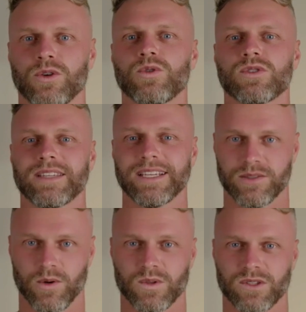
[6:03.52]
Who should they
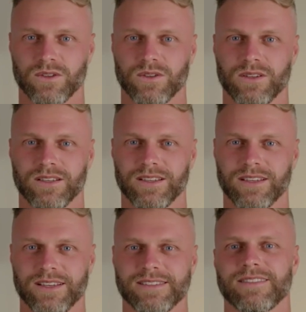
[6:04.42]
talk to?
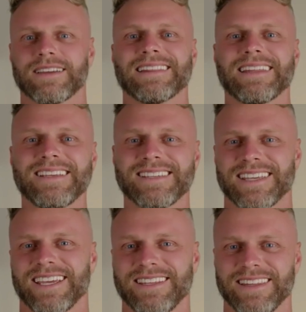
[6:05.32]
So again, these are
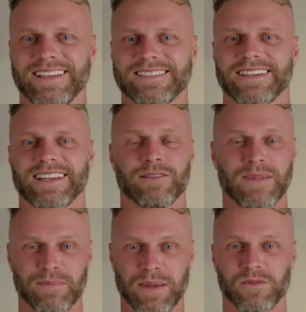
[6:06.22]
key things that
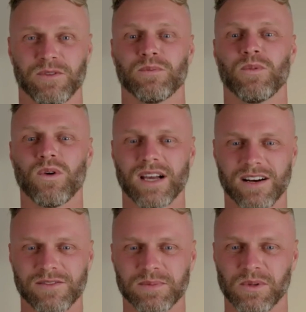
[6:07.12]
make people feel more
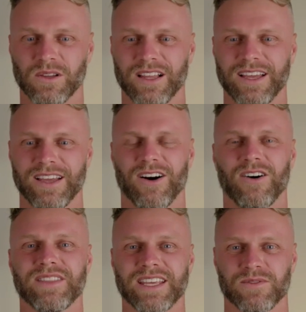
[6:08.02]
comfortable
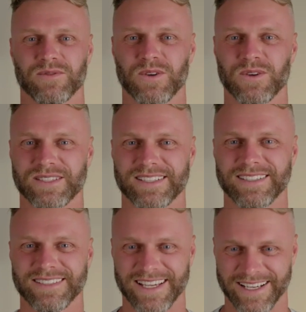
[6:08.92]
on their first
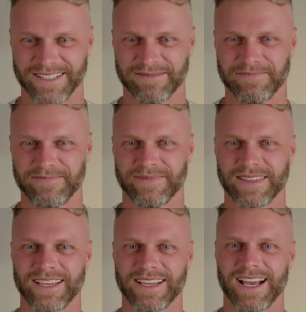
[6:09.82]
day.
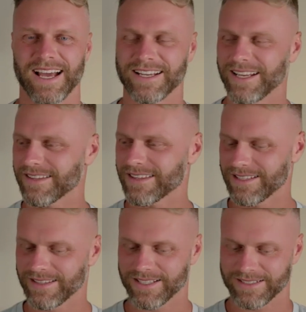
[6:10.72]
And another
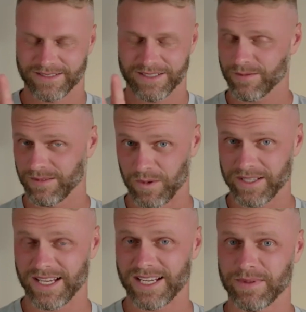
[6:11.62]
thing that, just one
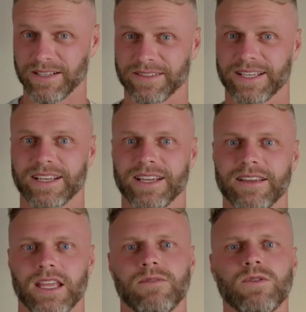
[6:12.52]
last bit on that,
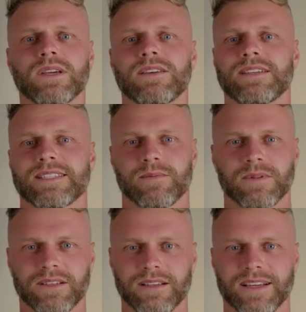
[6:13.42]
if you're giving
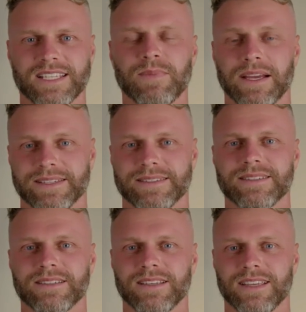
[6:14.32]
someone a space,
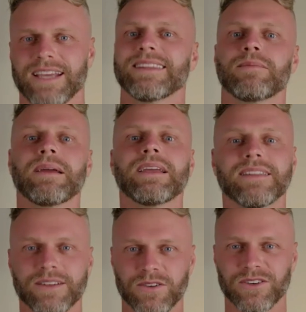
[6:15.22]
can they make it
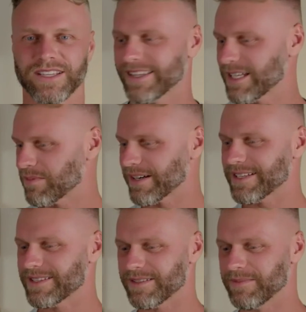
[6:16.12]
their own? Can they bring
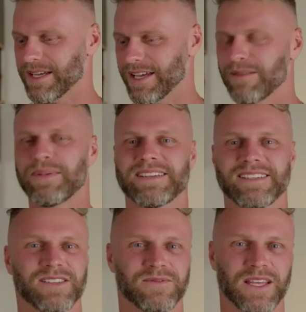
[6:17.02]
in some
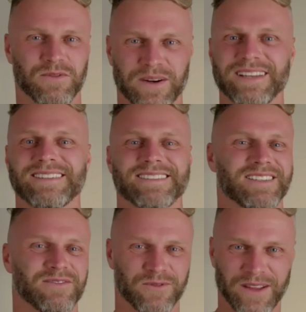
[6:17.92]
pictures of their friends
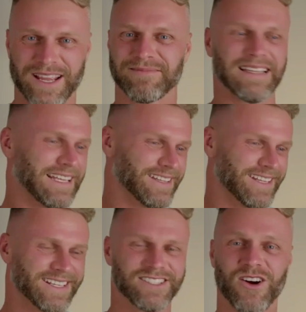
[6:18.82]
and family and
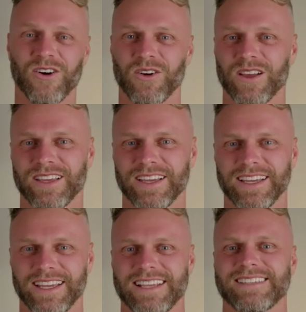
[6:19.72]
their dog?
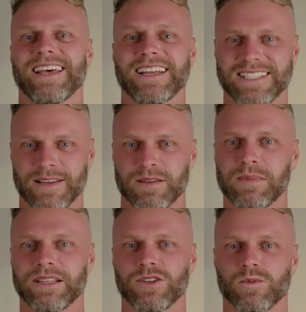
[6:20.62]
Is that
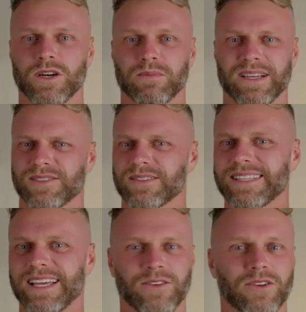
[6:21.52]
acceptable in your workplace, or is
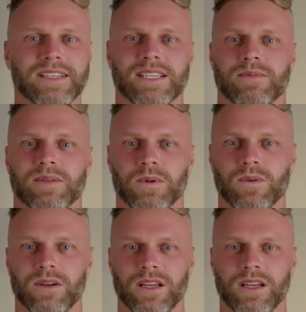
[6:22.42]
that not acceptable?